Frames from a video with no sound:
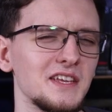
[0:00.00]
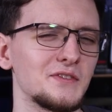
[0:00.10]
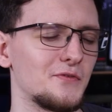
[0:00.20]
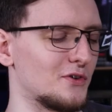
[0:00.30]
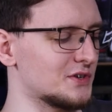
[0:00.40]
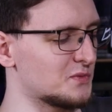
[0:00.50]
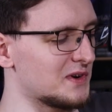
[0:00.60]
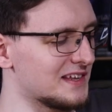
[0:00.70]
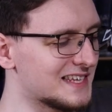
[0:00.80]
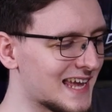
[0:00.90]
things first, we
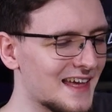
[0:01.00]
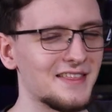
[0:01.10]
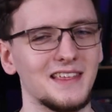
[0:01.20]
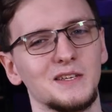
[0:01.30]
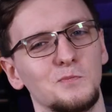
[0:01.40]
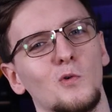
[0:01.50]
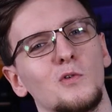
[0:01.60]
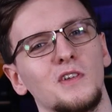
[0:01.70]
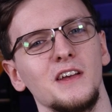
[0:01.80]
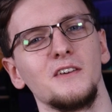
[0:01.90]
need to get this
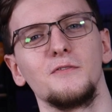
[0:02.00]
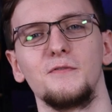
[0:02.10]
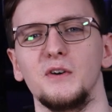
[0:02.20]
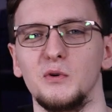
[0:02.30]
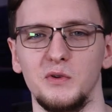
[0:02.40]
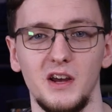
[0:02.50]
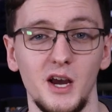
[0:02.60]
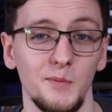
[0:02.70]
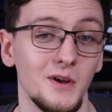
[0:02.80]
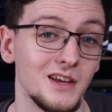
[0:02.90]
board filled
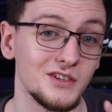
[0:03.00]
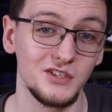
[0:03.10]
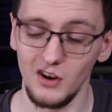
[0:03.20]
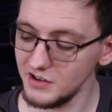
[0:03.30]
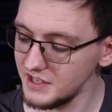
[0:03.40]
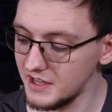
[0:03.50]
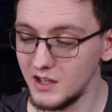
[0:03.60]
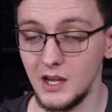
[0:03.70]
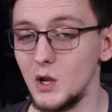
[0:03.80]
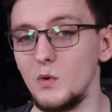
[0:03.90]
up, starting
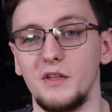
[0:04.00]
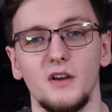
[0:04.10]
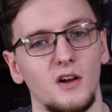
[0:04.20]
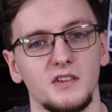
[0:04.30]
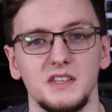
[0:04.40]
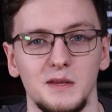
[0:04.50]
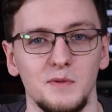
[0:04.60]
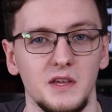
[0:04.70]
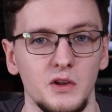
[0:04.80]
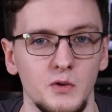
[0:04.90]
with our
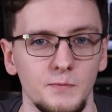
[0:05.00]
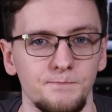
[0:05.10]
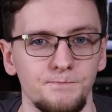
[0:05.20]
CPU.